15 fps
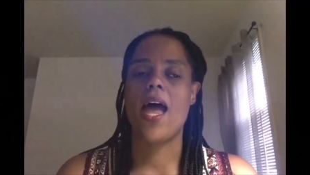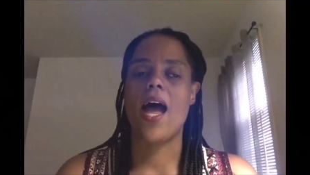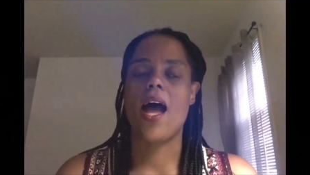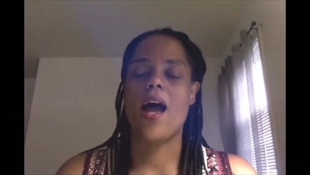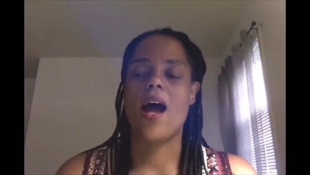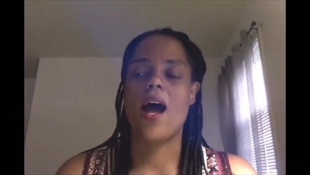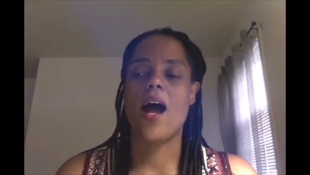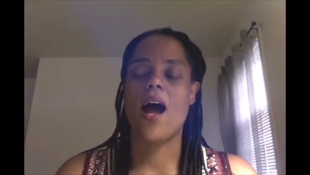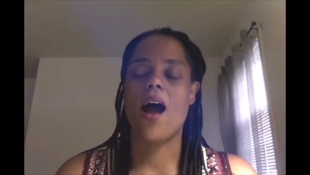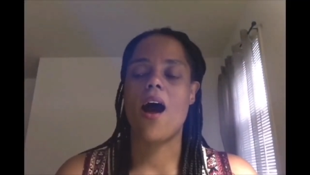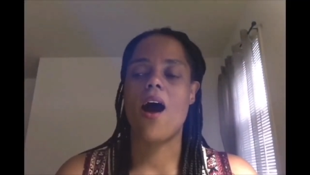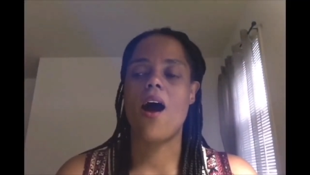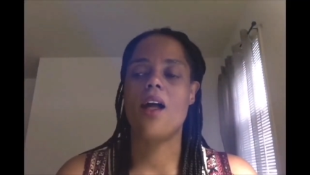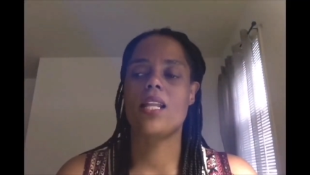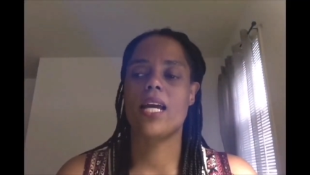about was
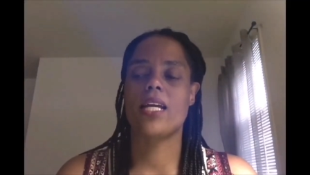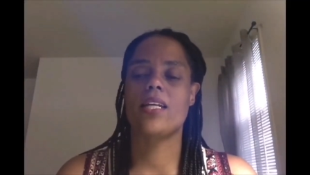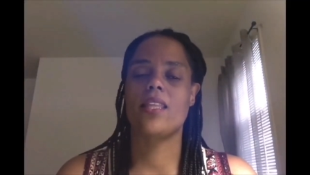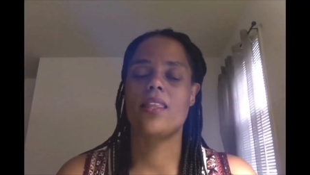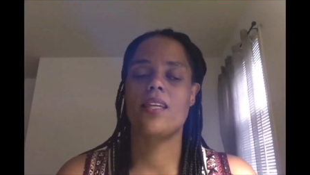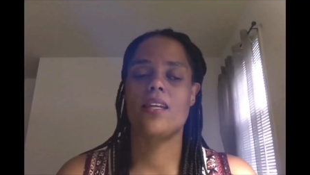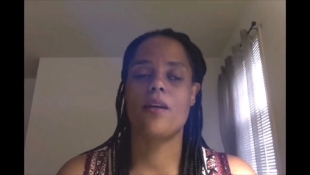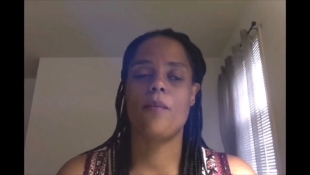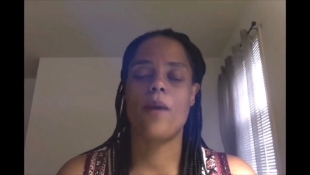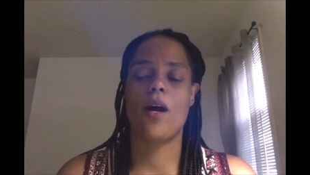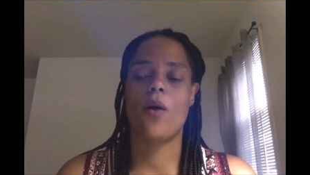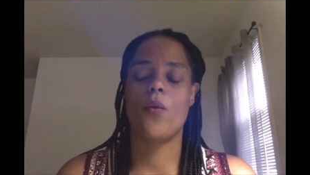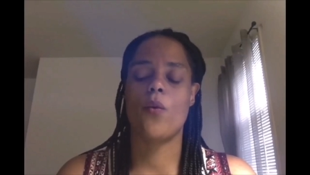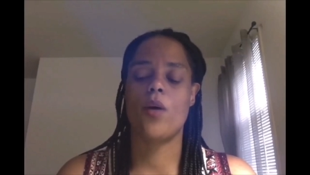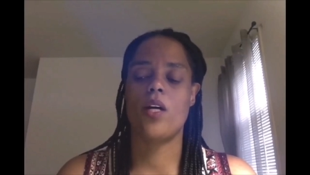what I was
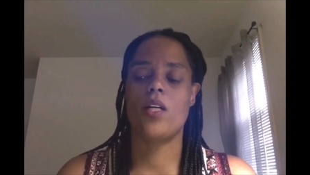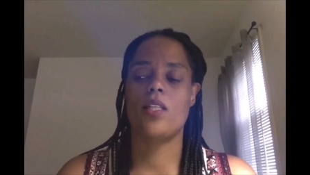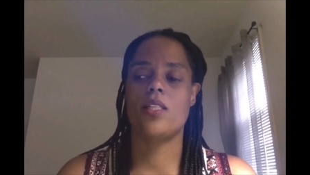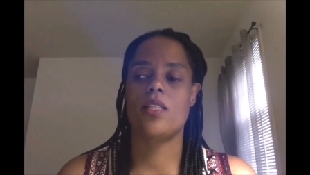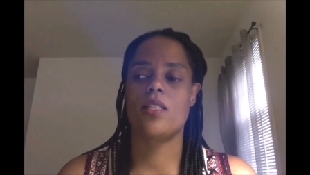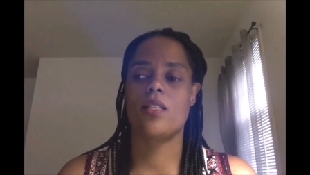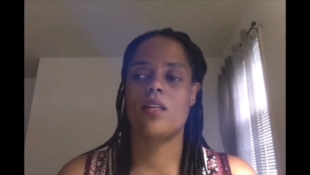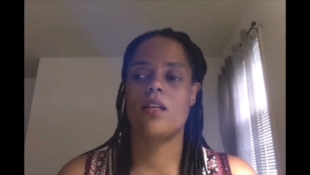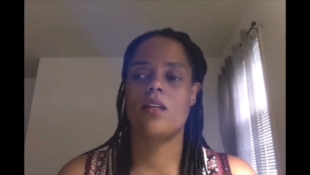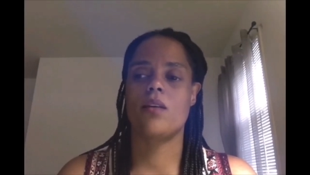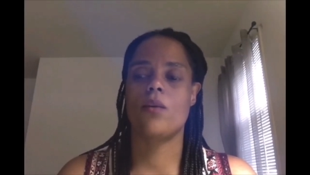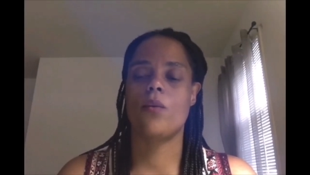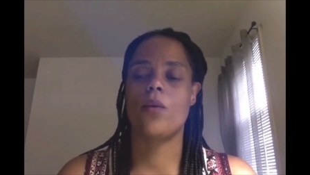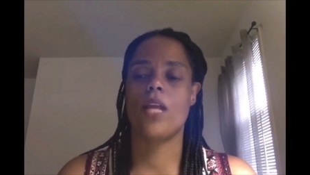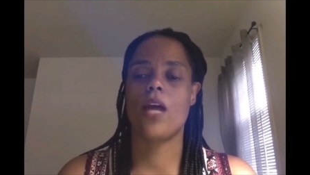missing what I
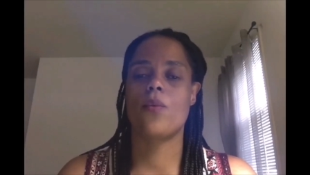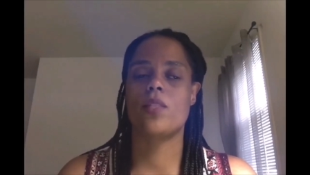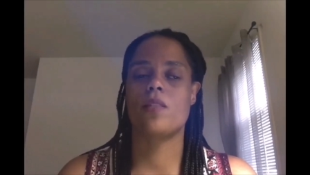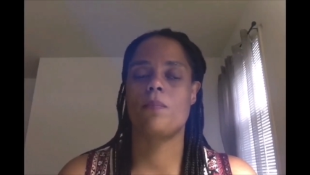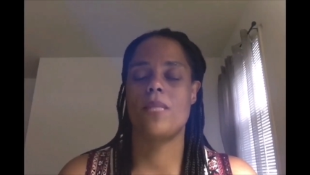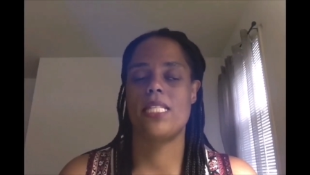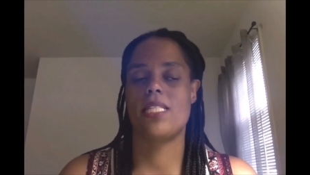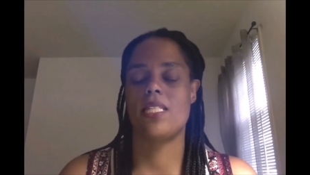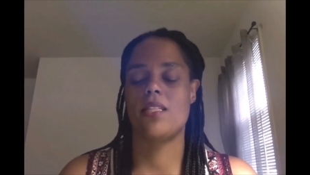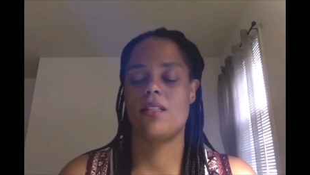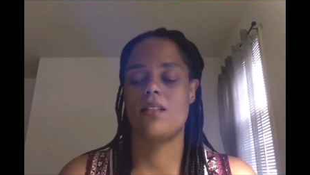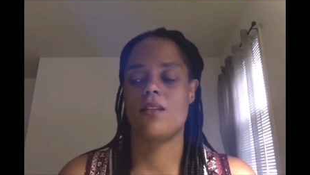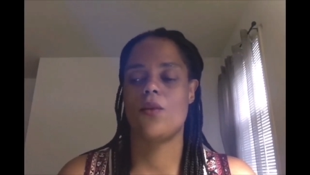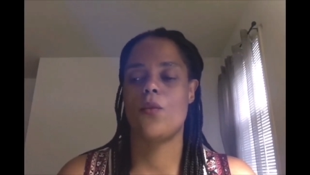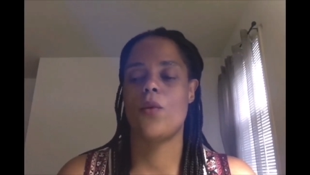was missing
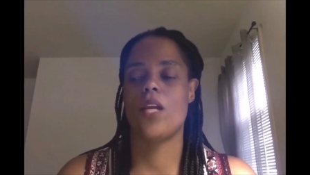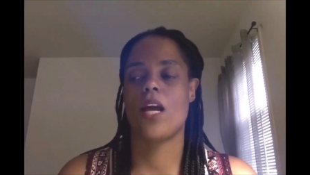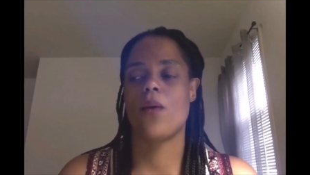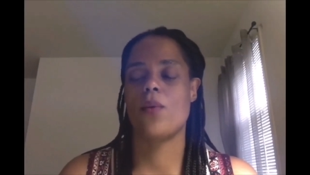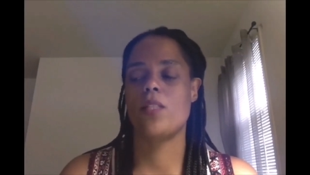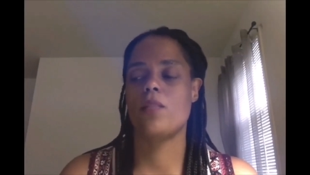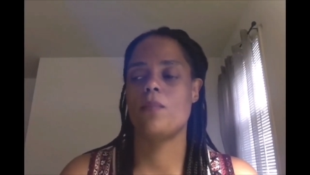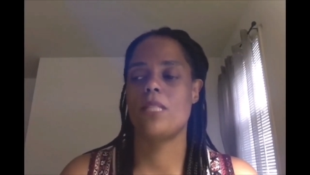outside. Every